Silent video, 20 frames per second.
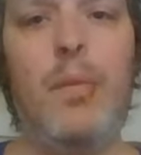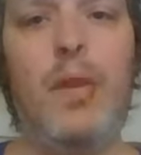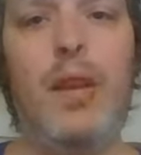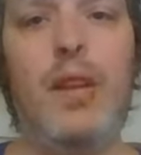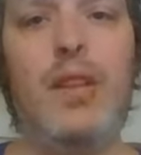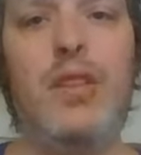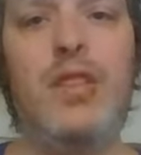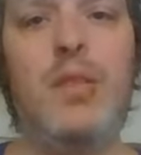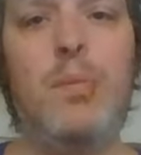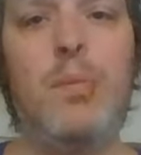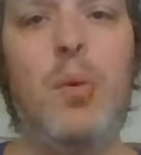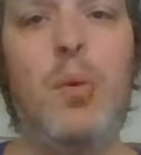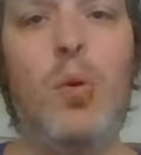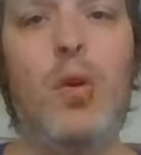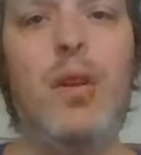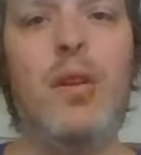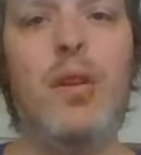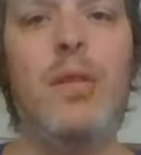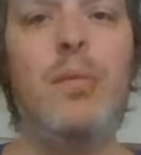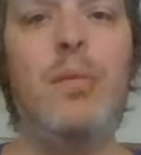it's
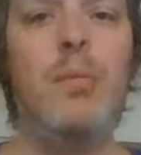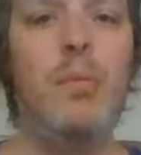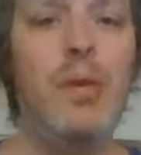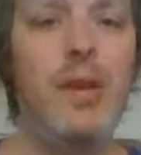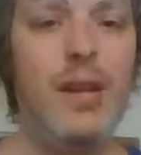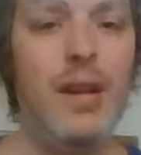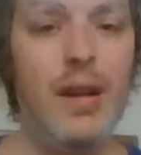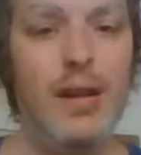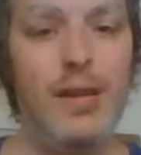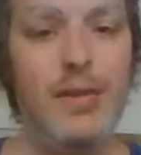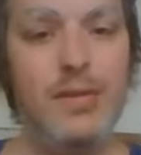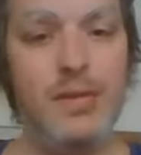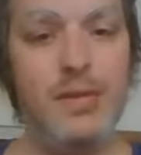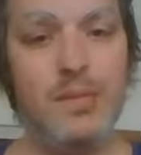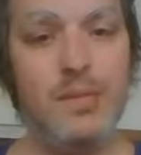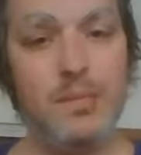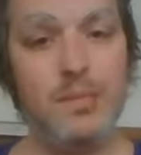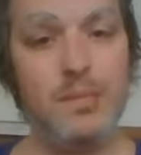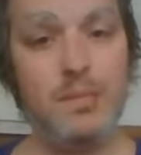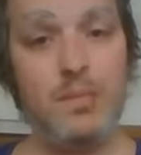important because
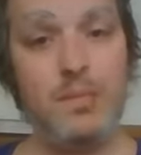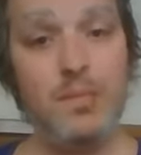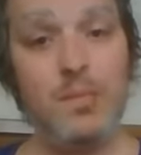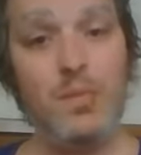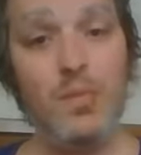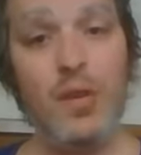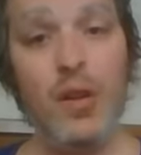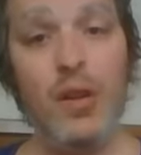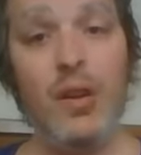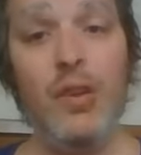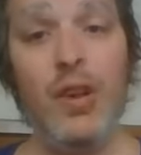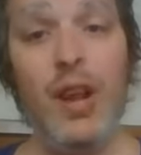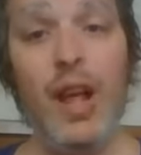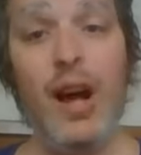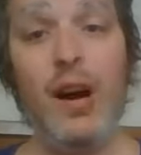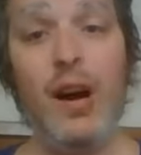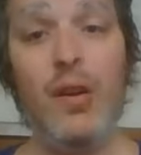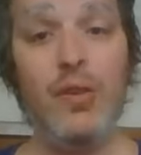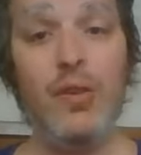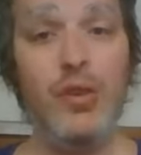
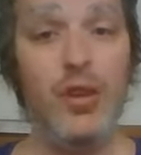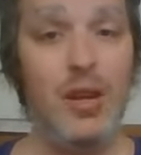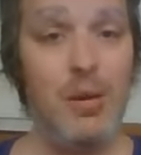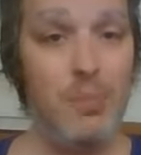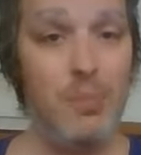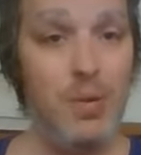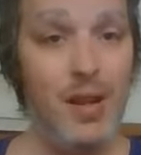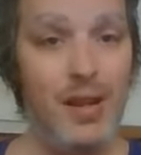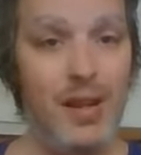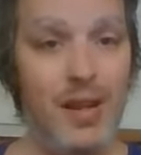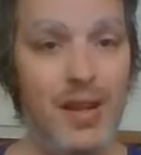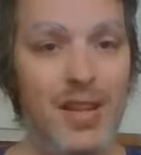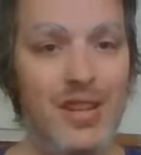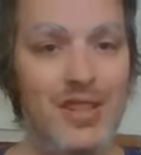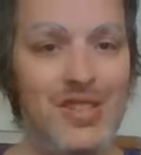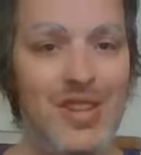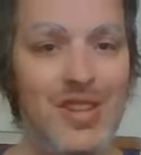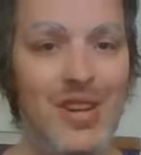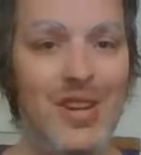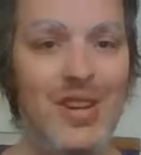now you can play any
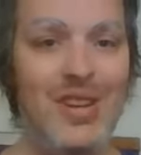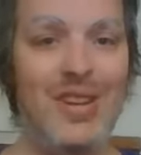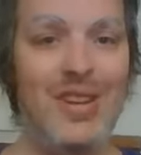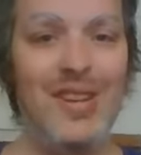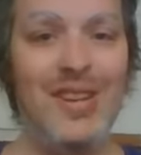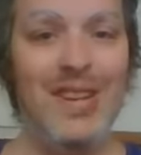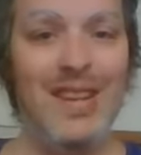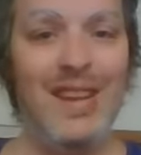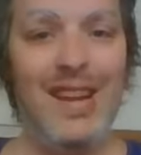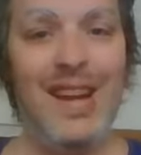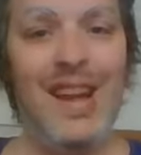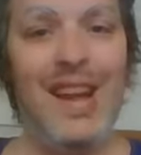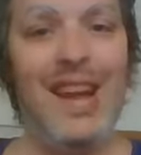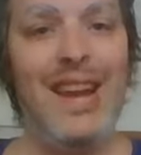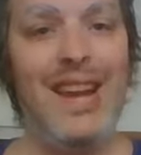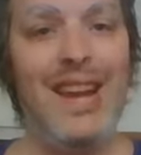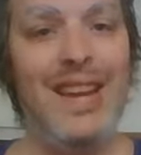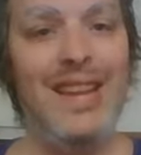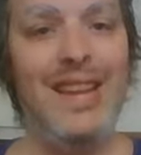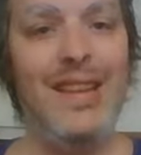song
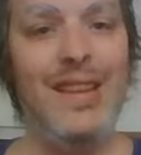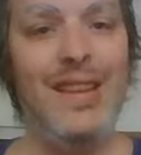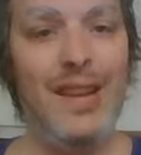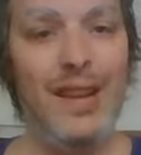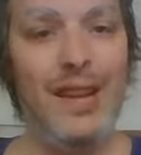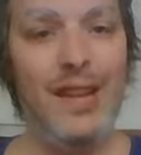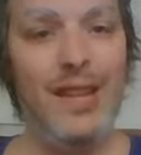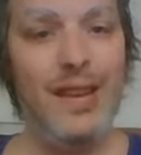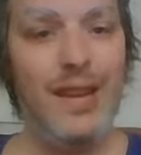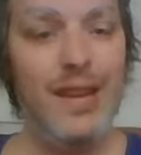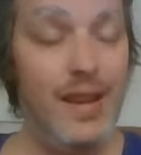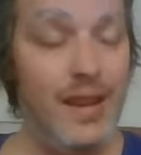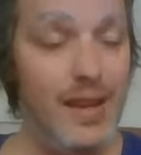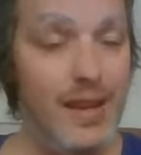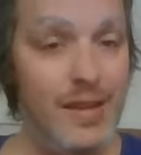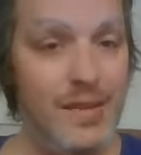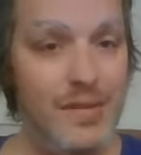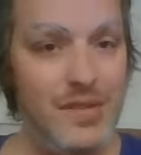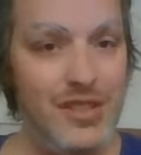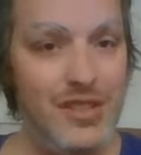in the
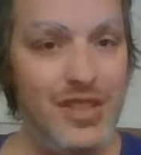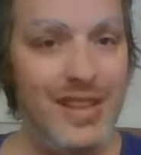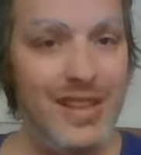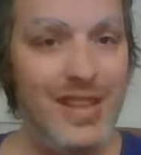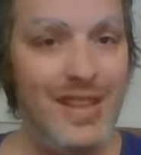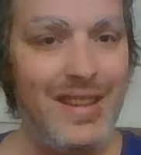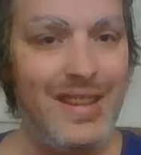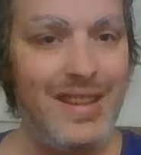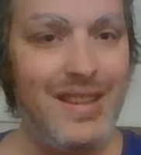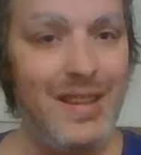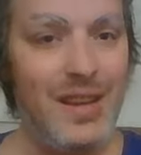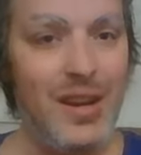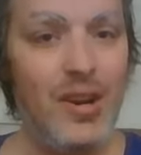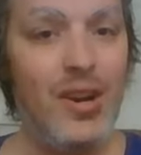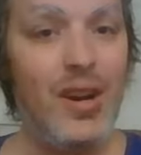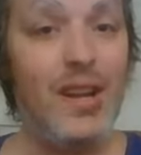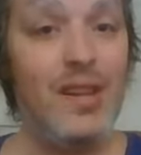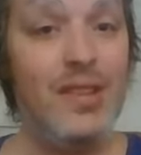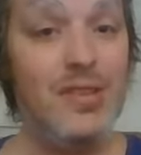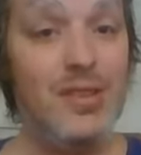key of G. All
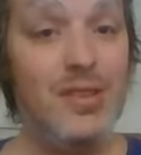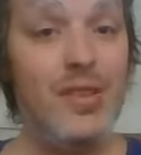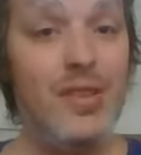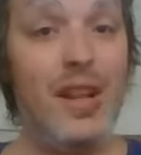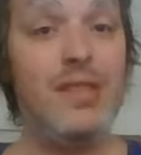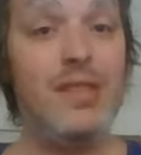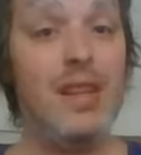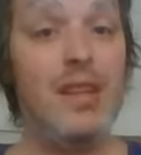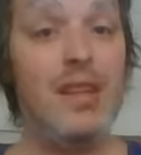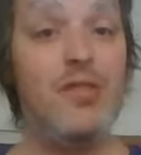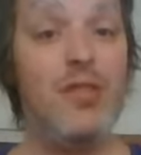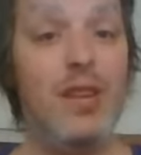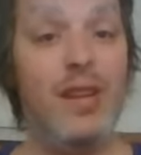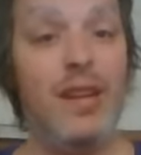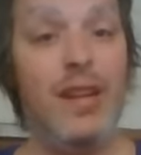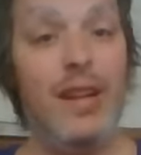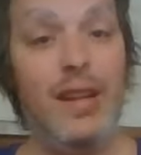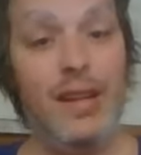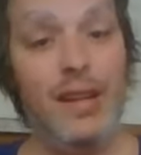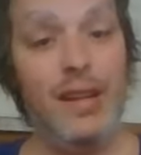right, so that's really
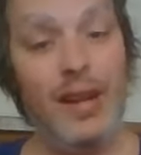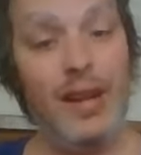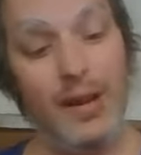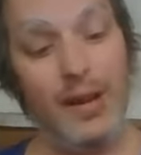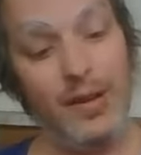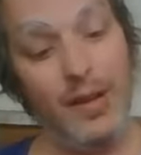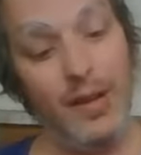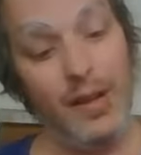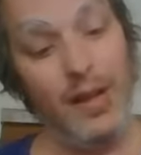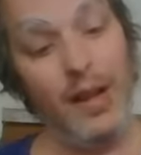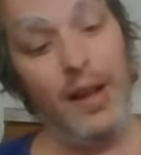neat. Now,